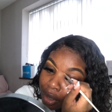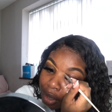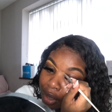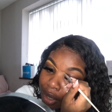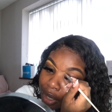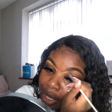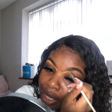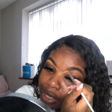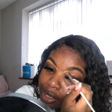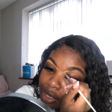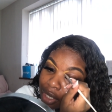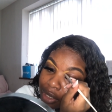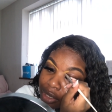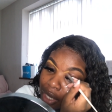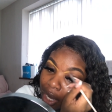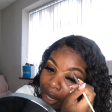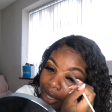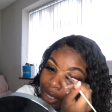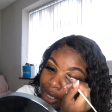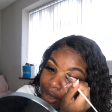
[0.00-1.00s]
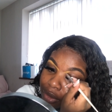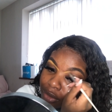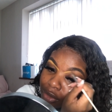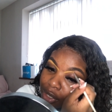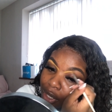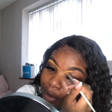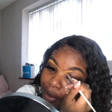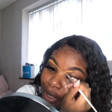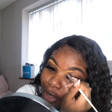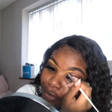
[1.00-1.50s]
is a darling. So
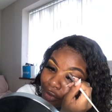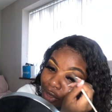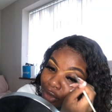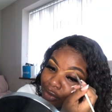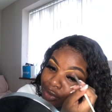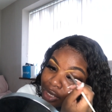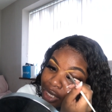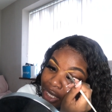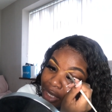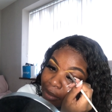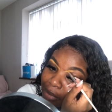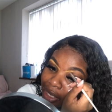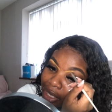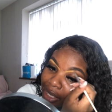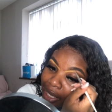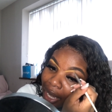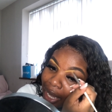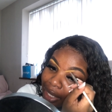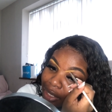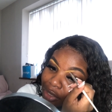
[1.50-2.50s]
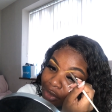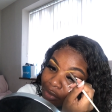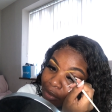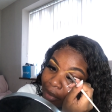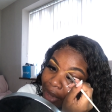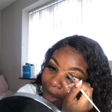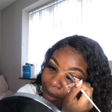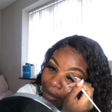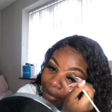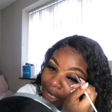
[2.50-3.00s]
if you've seen me and you've
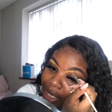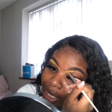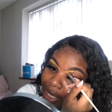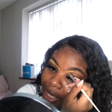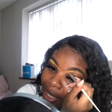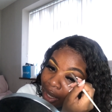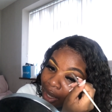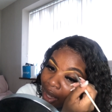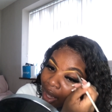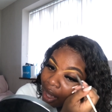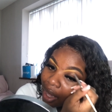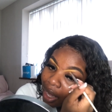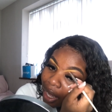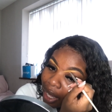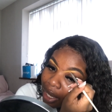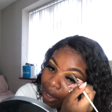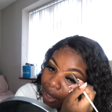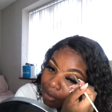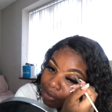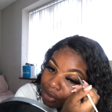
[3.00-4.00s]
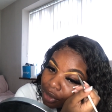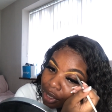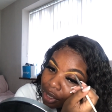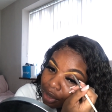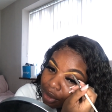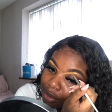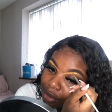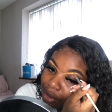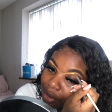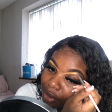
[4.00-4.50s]
met me, I love
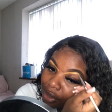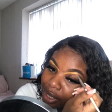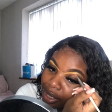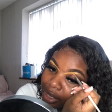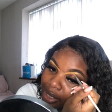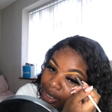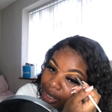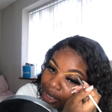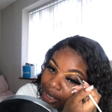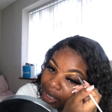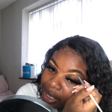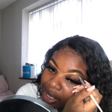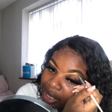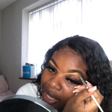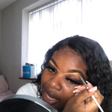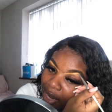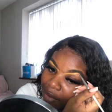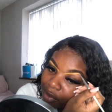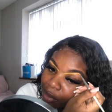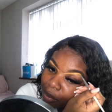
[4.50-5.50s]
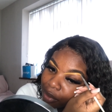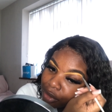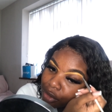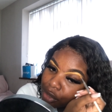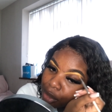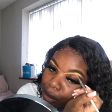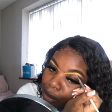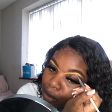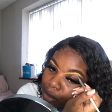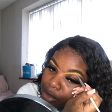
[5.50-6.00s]
you. Honestly, everyone who
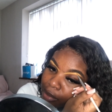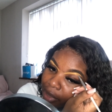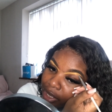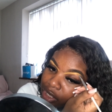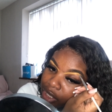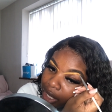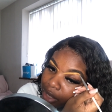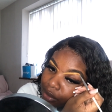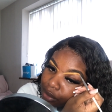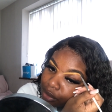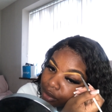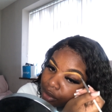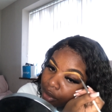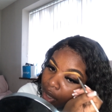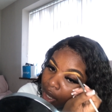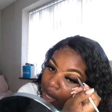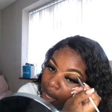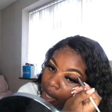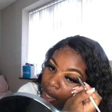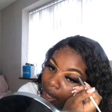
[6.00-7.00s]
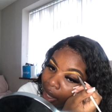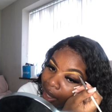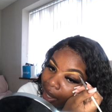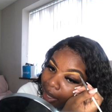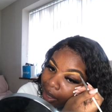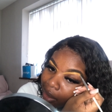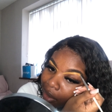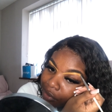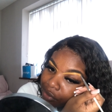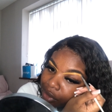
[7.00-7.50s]
supports my channel, I
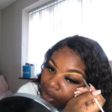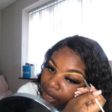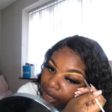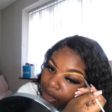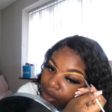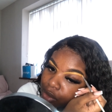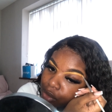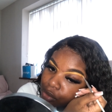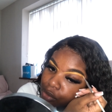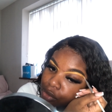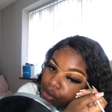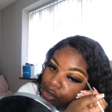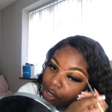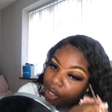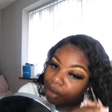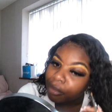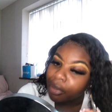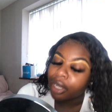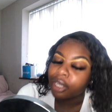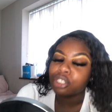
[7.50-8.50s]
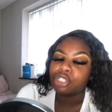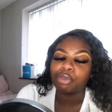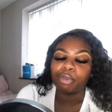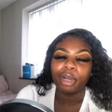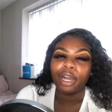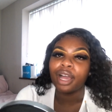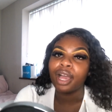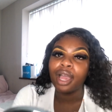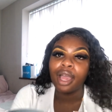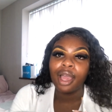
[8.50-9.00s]
love you guys all so much. But